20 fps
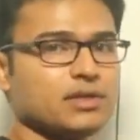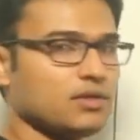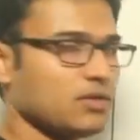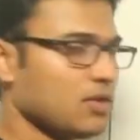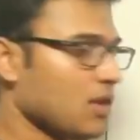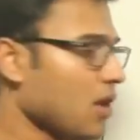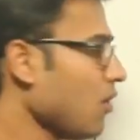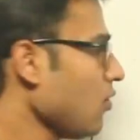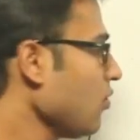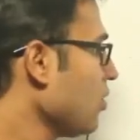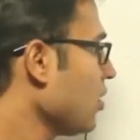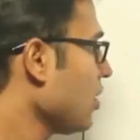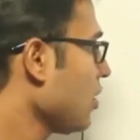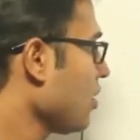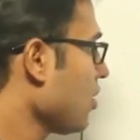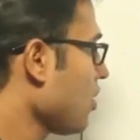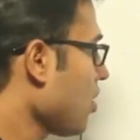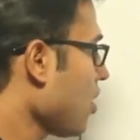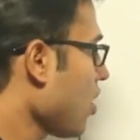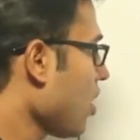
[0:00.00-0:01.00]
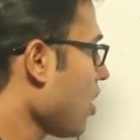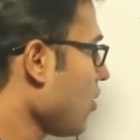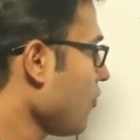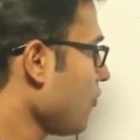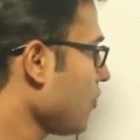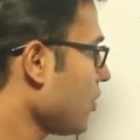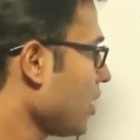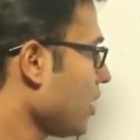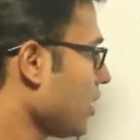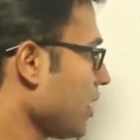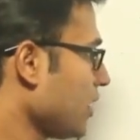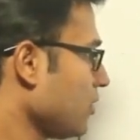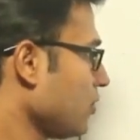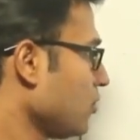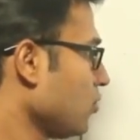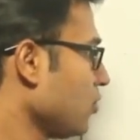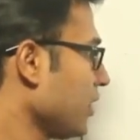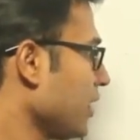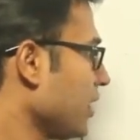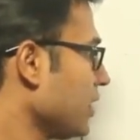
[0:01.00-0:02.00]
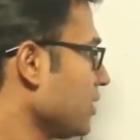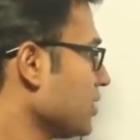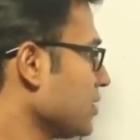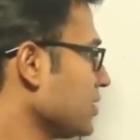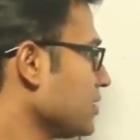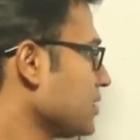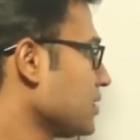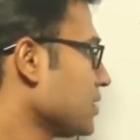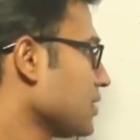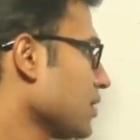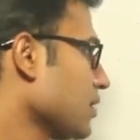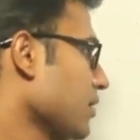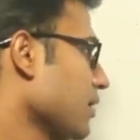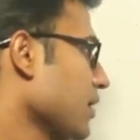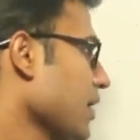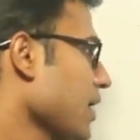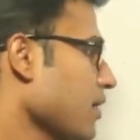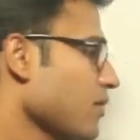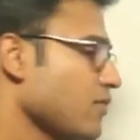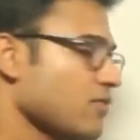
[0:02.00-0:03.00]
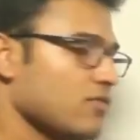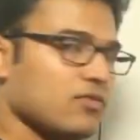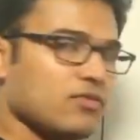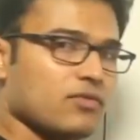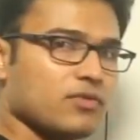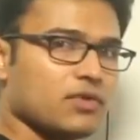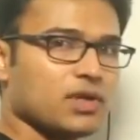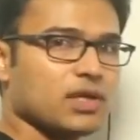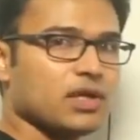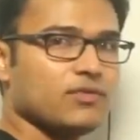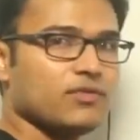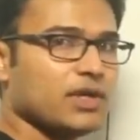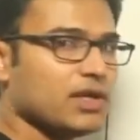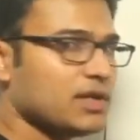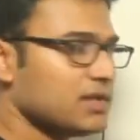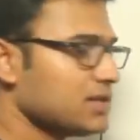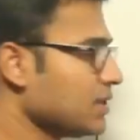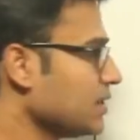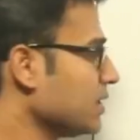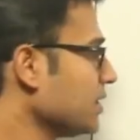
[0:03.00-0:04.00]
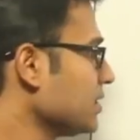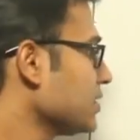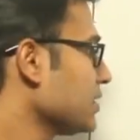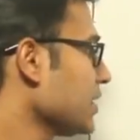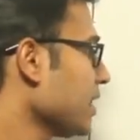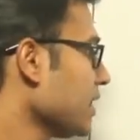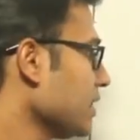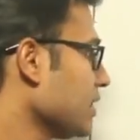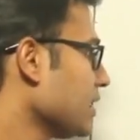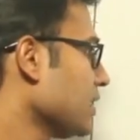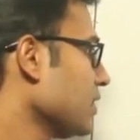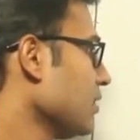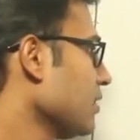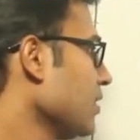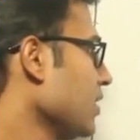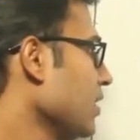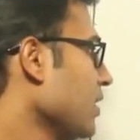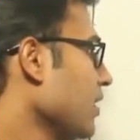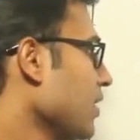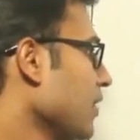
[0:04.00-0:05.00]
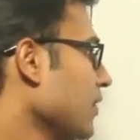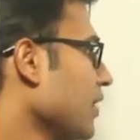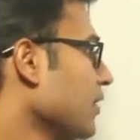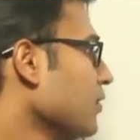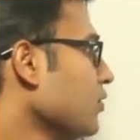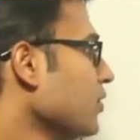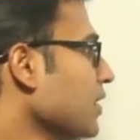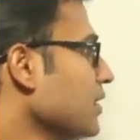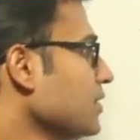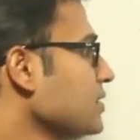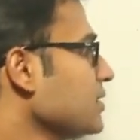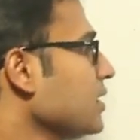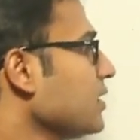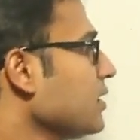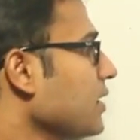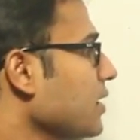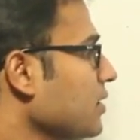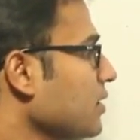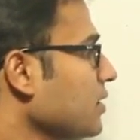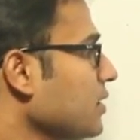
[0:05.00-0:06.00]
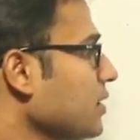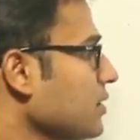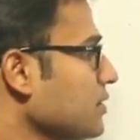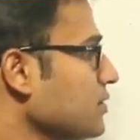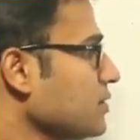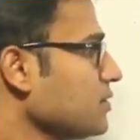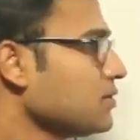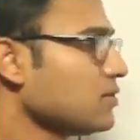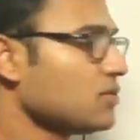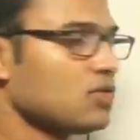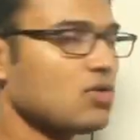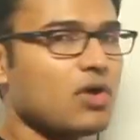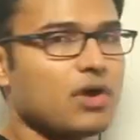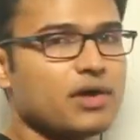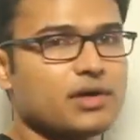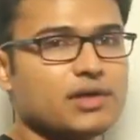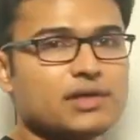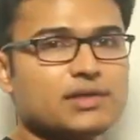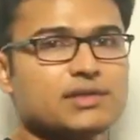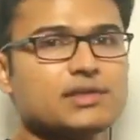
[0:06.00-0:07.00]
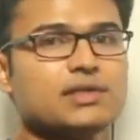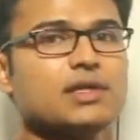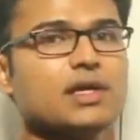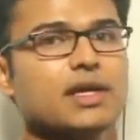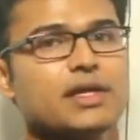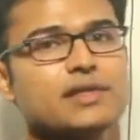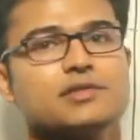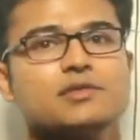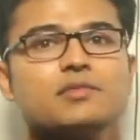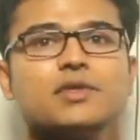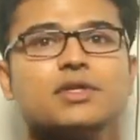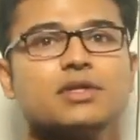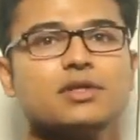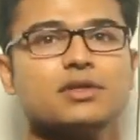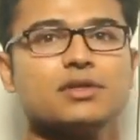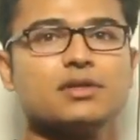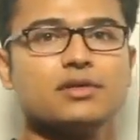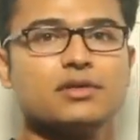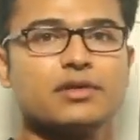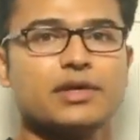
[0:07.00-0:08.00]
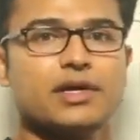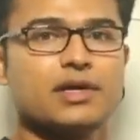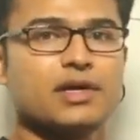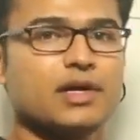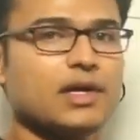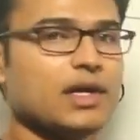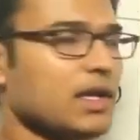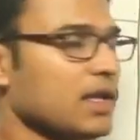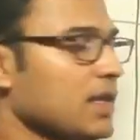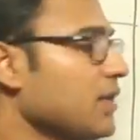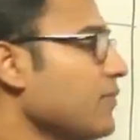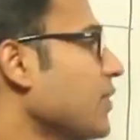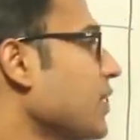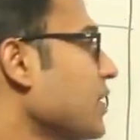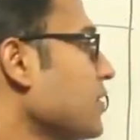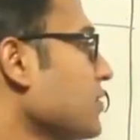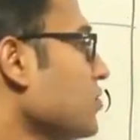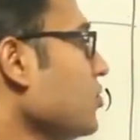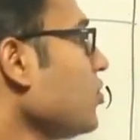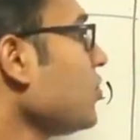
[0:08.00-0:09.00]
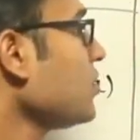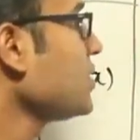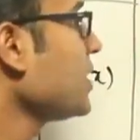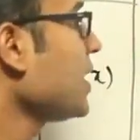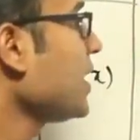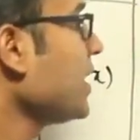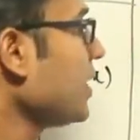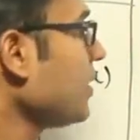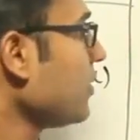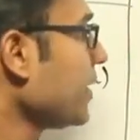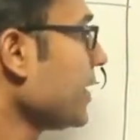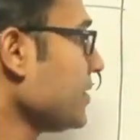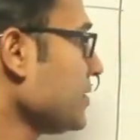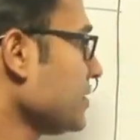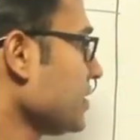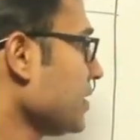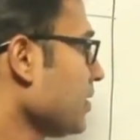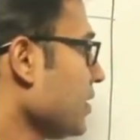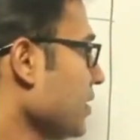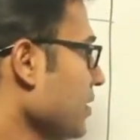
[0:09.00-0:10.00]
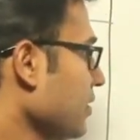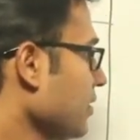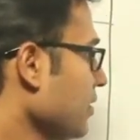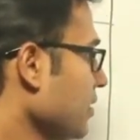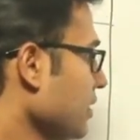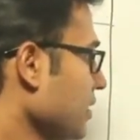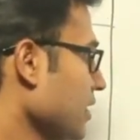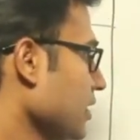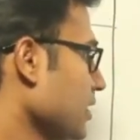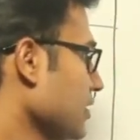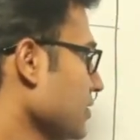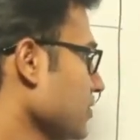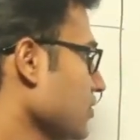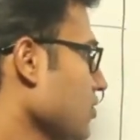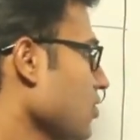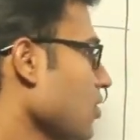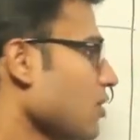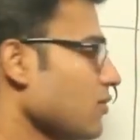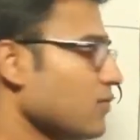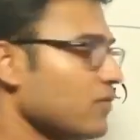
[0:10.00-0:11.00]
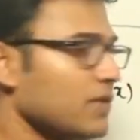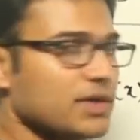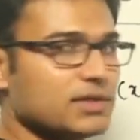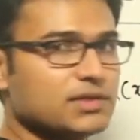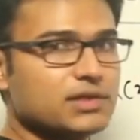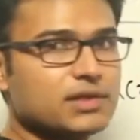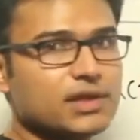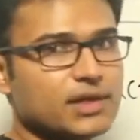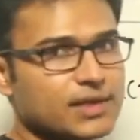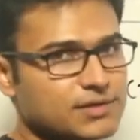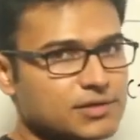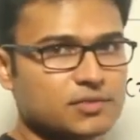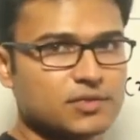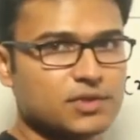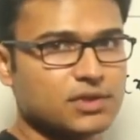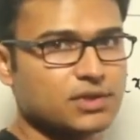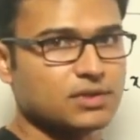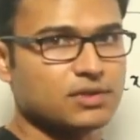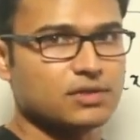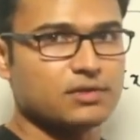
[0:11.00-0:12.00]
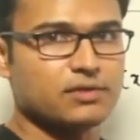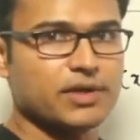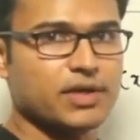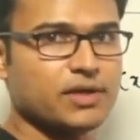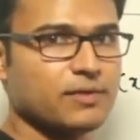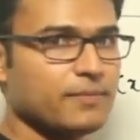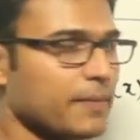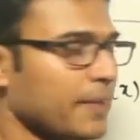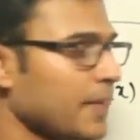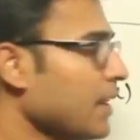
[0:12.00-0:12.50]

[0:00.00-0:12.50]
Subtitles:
Now look at this graph. If there is any cycle, then you can say that it is not serializable, right? If there is no cycle, you can say that it is conflict serializable, right?